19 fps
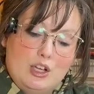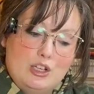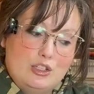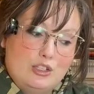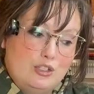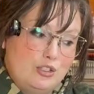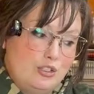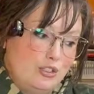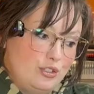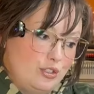
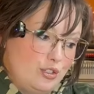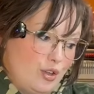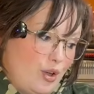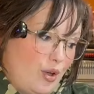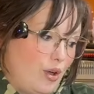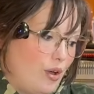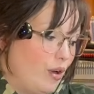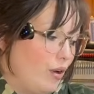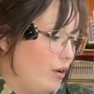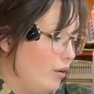
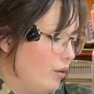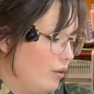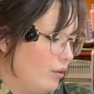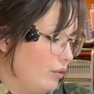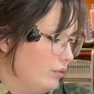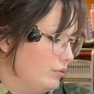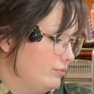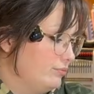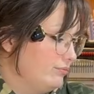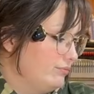
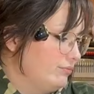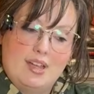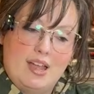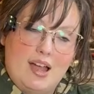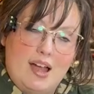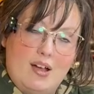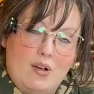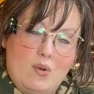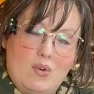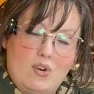So
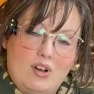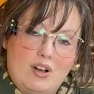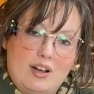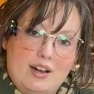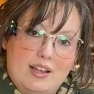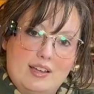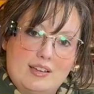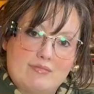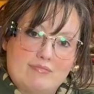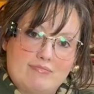I ordered
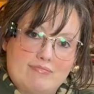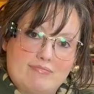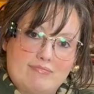it.